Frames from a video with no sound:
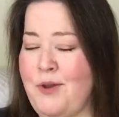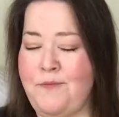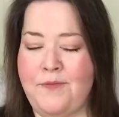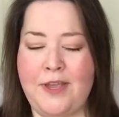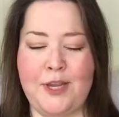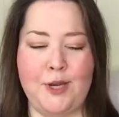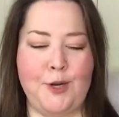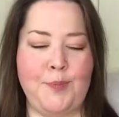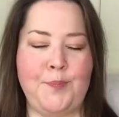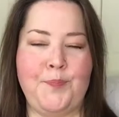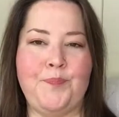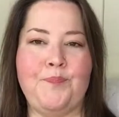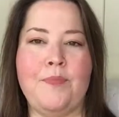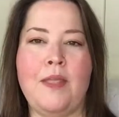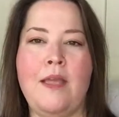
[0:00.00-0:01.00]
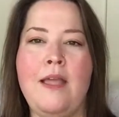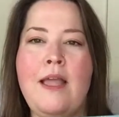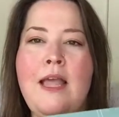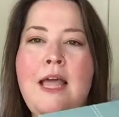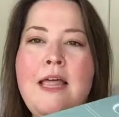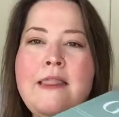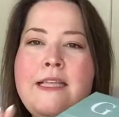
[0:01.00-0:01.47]
Go figure.
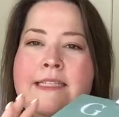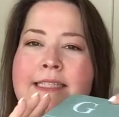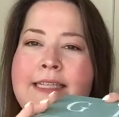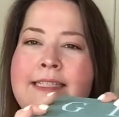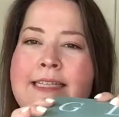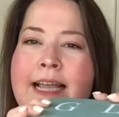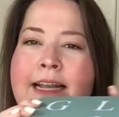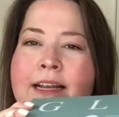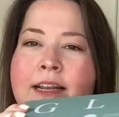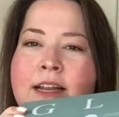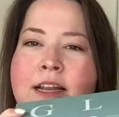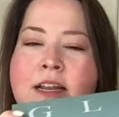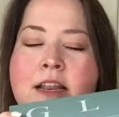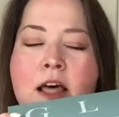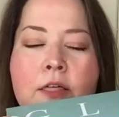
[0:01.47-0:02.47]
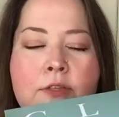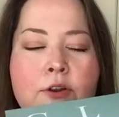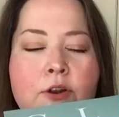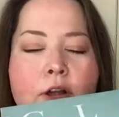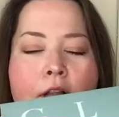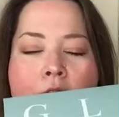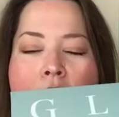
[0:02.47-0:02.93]
This is
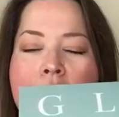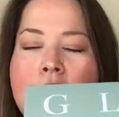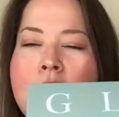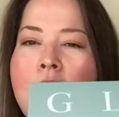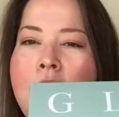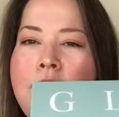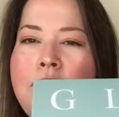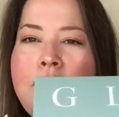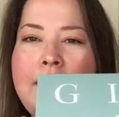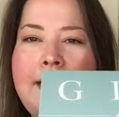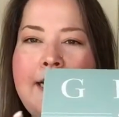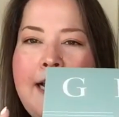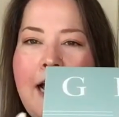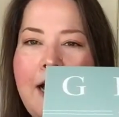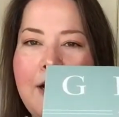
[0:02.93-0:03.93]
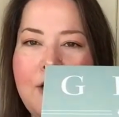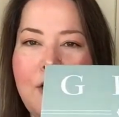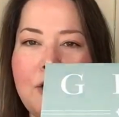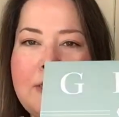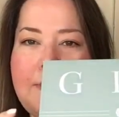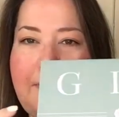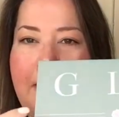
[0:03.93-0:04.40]
another lovely
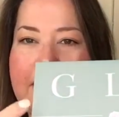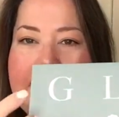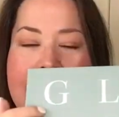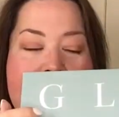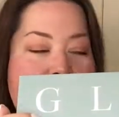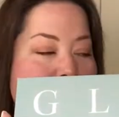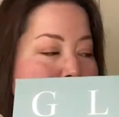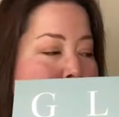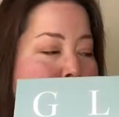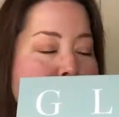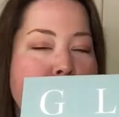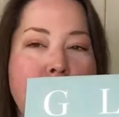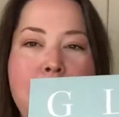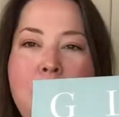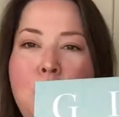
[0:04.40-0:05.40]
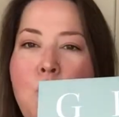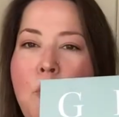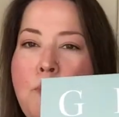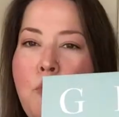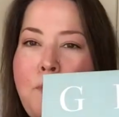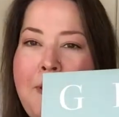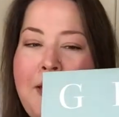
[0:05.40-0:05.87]
glossy box. It's different from the
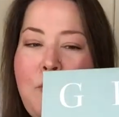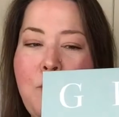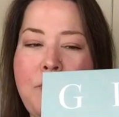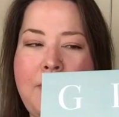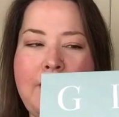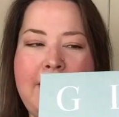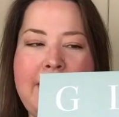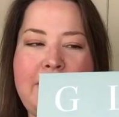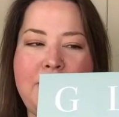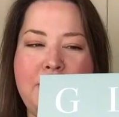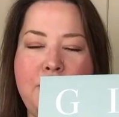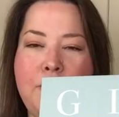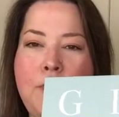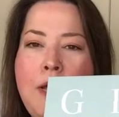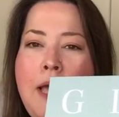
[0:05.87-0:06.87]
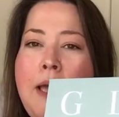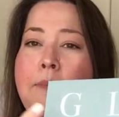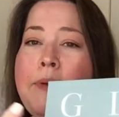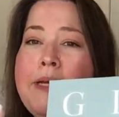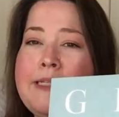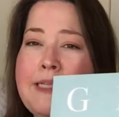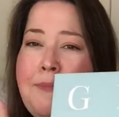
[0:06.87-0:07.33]
normal pink one that they do
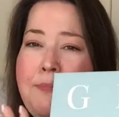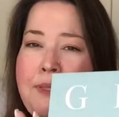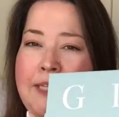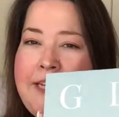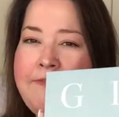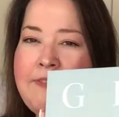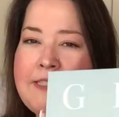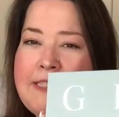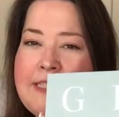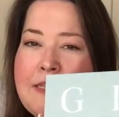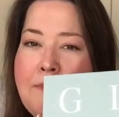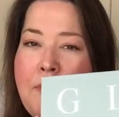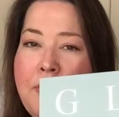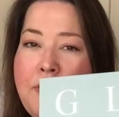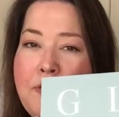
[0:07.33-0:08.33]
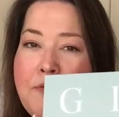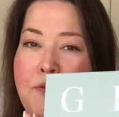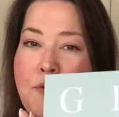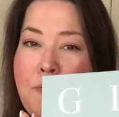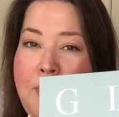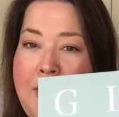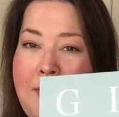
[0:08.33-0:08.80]
because I believe this is a month of
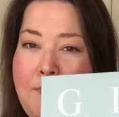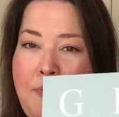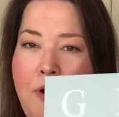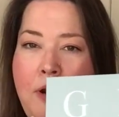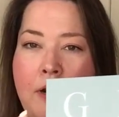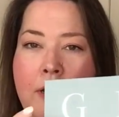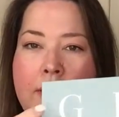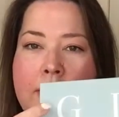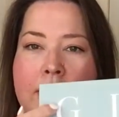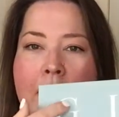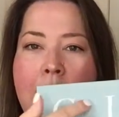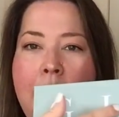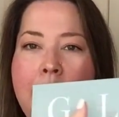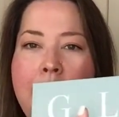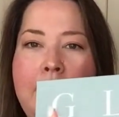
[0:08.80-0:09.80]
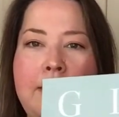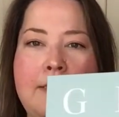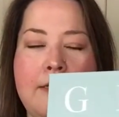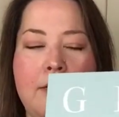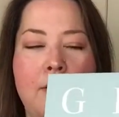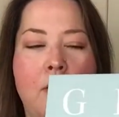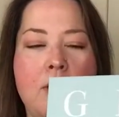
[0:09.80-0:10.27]
green products,
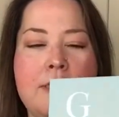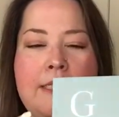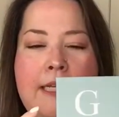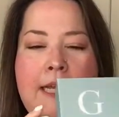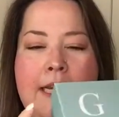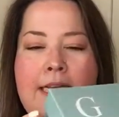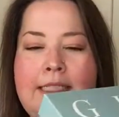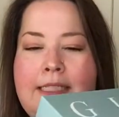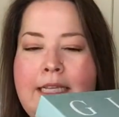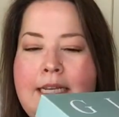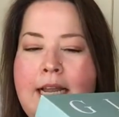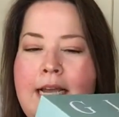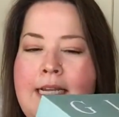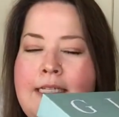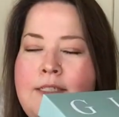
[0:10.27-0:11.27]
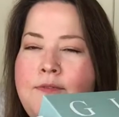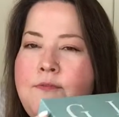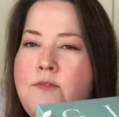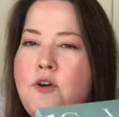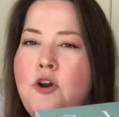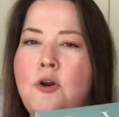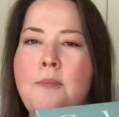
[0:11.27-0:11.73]
but glossy and it's a nice
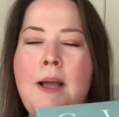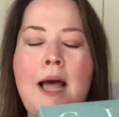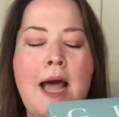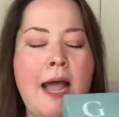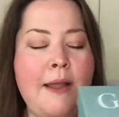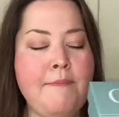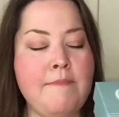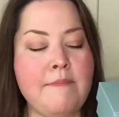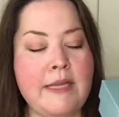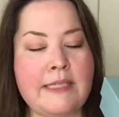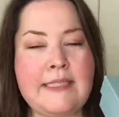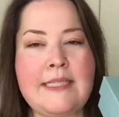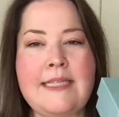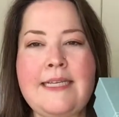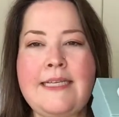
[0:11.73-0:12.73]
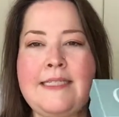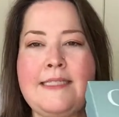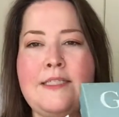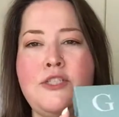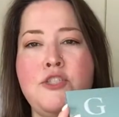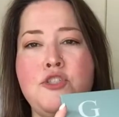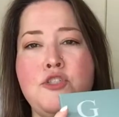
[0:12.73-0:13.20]
firm. I miss these
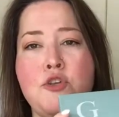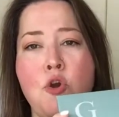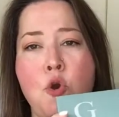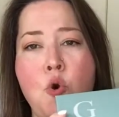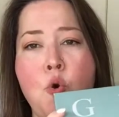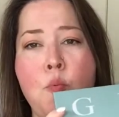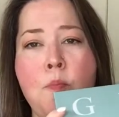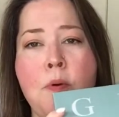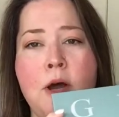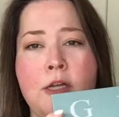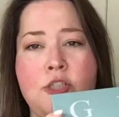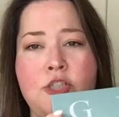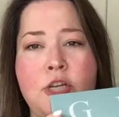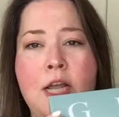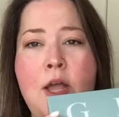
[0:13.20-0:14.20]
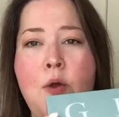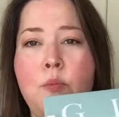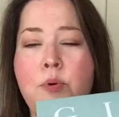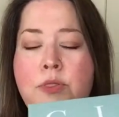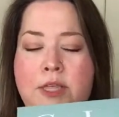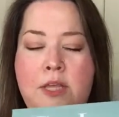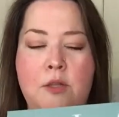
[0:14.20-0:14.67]
so much
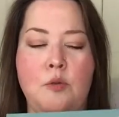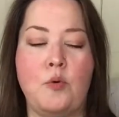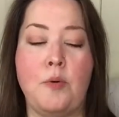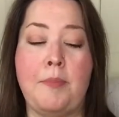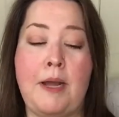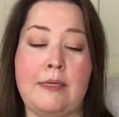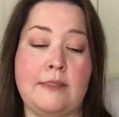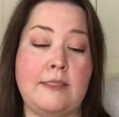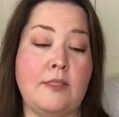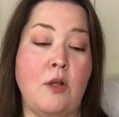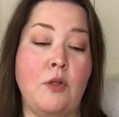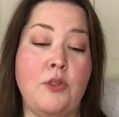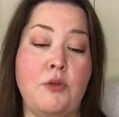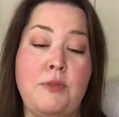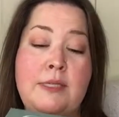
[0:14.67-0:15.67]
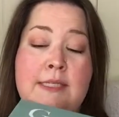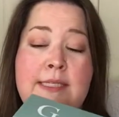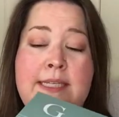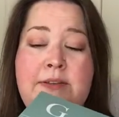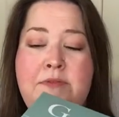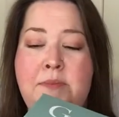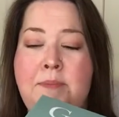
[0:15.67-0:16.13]
with the Allure boxes, although this
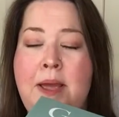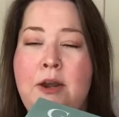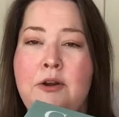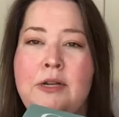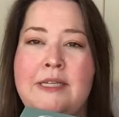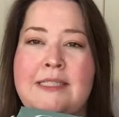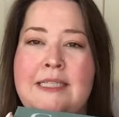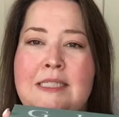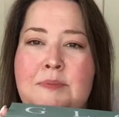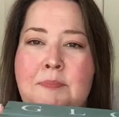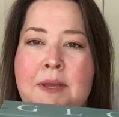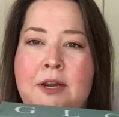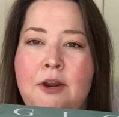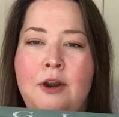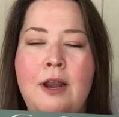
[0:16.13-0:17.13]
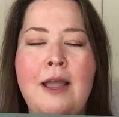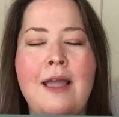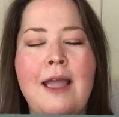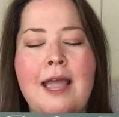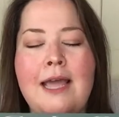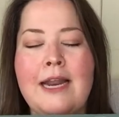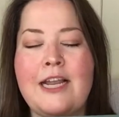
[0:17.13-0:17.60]
is even better because it's bigger.
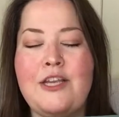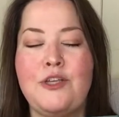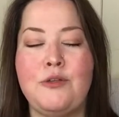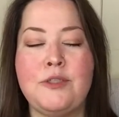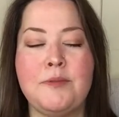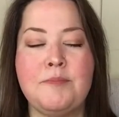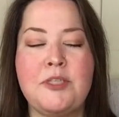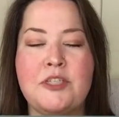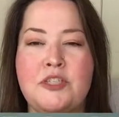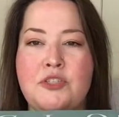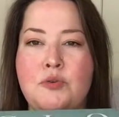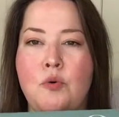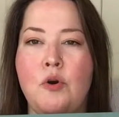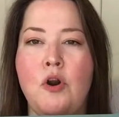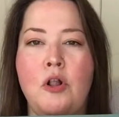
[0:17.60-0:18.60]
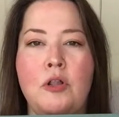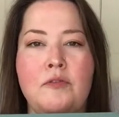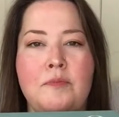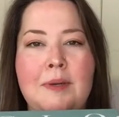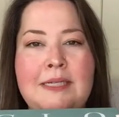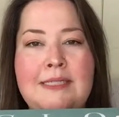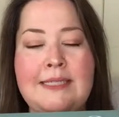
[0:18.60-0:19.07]
And I use them to store all
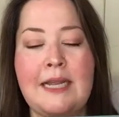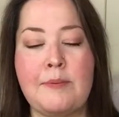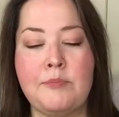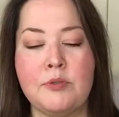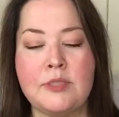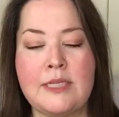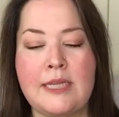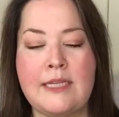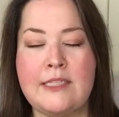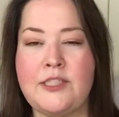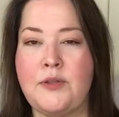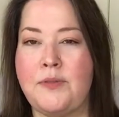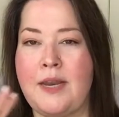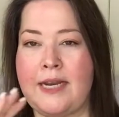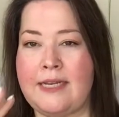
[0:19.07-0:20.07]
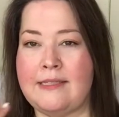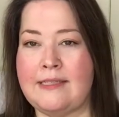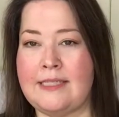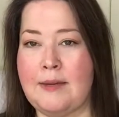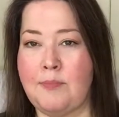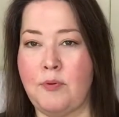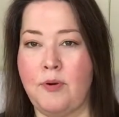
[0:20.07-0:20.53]
of my samples in so that I can
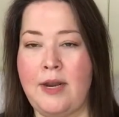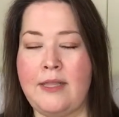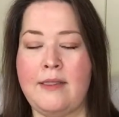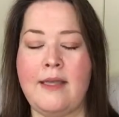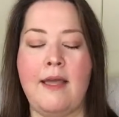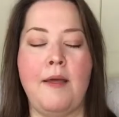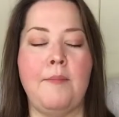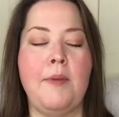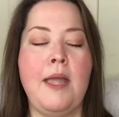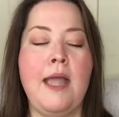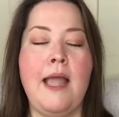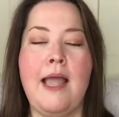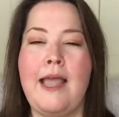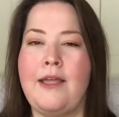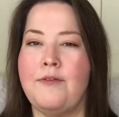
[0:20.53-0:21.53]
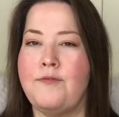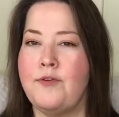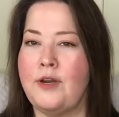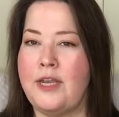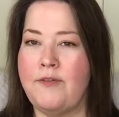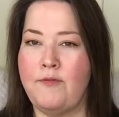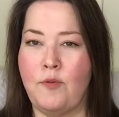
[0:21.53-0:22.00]
separate them and
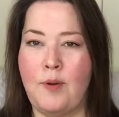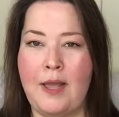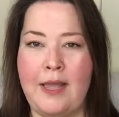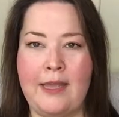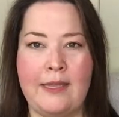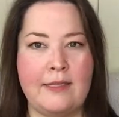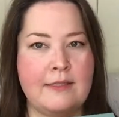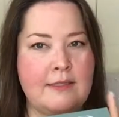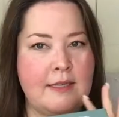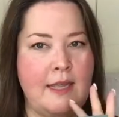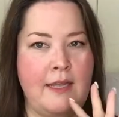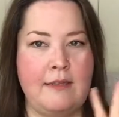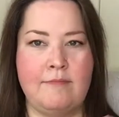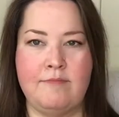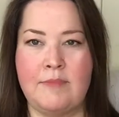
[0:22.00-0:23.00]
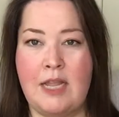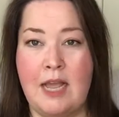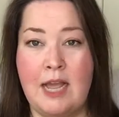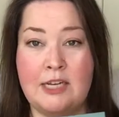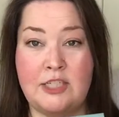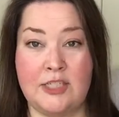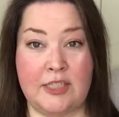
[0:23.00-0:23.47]
for giveaways. And
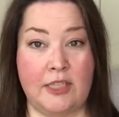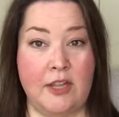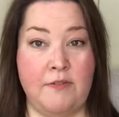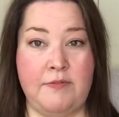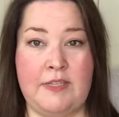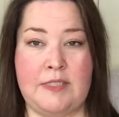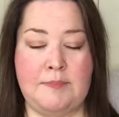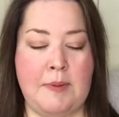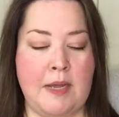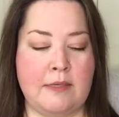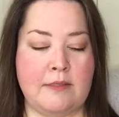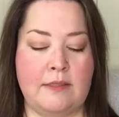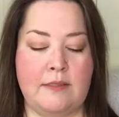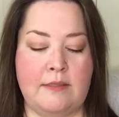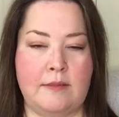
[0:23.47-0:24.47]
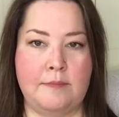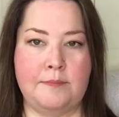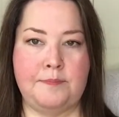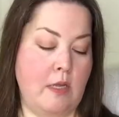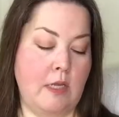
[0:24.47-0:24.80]
I just love these boxes.